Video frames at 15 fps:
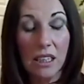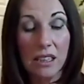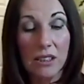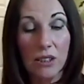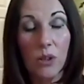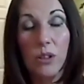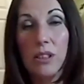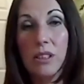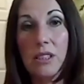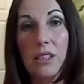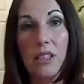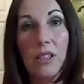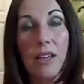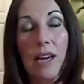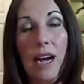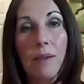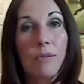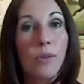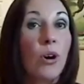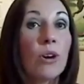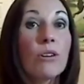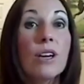It's also
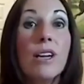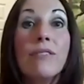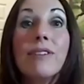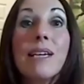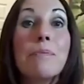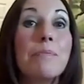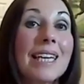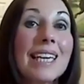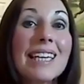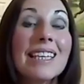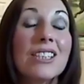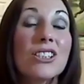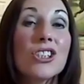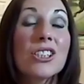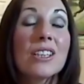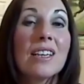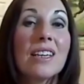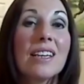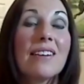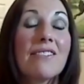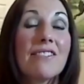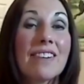got a lovely peach
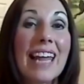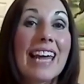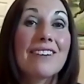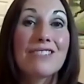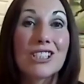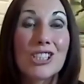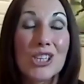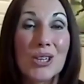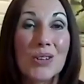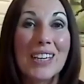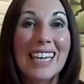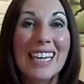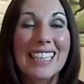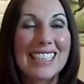flavour to it.